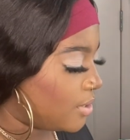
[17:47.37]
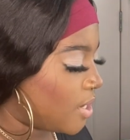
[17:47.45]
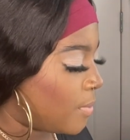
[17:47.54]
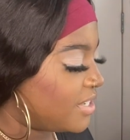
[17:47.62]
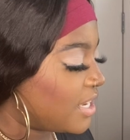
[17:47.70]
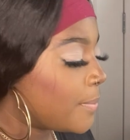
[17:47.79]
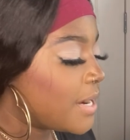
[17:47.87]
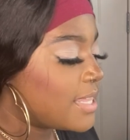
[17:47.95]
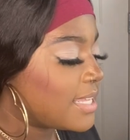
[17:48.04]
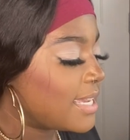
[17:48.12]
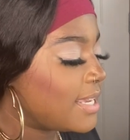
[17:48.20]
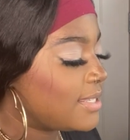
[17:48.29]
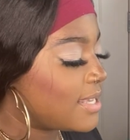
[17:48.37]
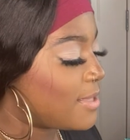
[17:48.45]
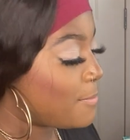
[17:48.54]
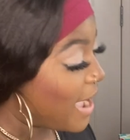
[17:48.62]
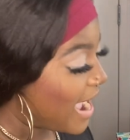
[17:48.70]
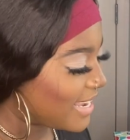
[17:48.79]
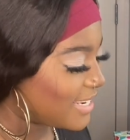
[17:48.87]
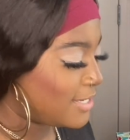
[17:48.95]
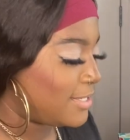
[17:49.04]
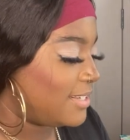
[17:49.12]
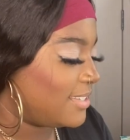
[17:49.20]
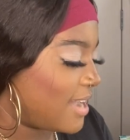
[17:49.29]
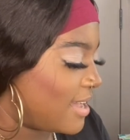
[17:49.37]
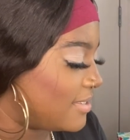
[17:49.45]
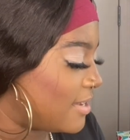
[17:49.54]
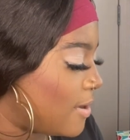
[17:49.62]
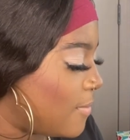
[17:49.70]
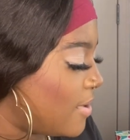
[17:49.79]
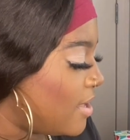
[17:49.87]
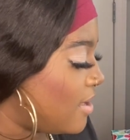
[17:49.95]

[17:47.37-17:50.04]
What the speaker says: So I'm gonna separate these and then package these guys up.